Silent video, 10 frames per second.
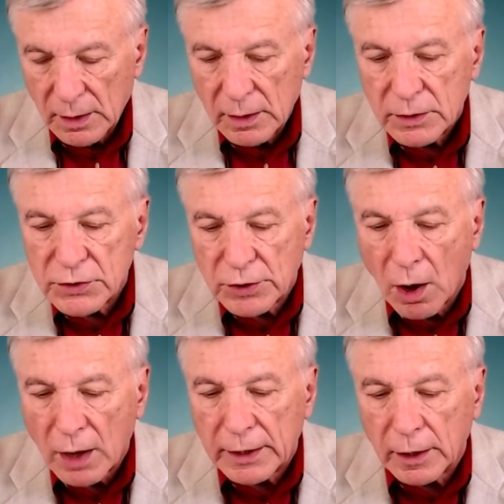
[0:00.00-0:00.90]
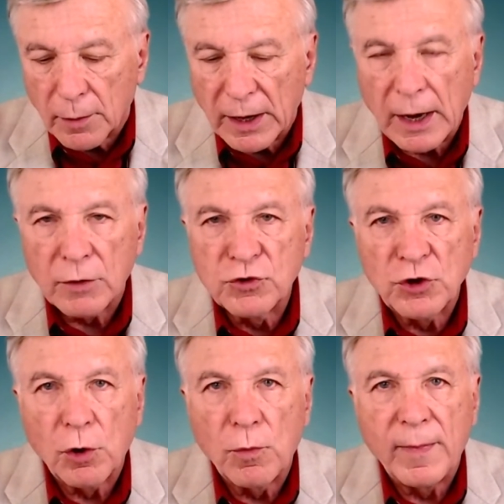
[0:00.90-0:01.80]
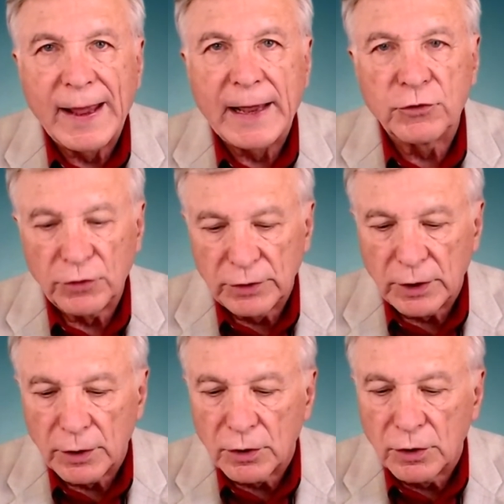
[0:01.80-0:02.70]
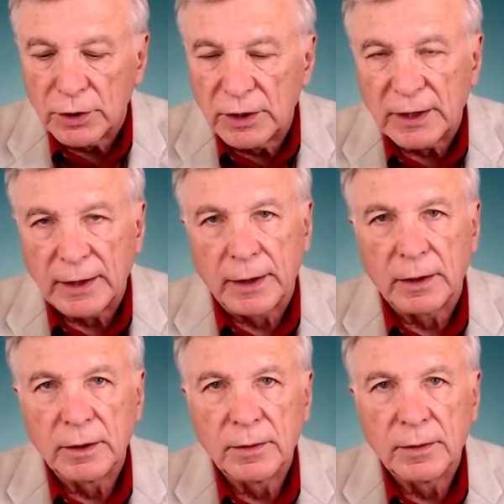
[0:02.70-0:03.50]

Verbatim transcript: he's talking about how Joe Manchin did a good thing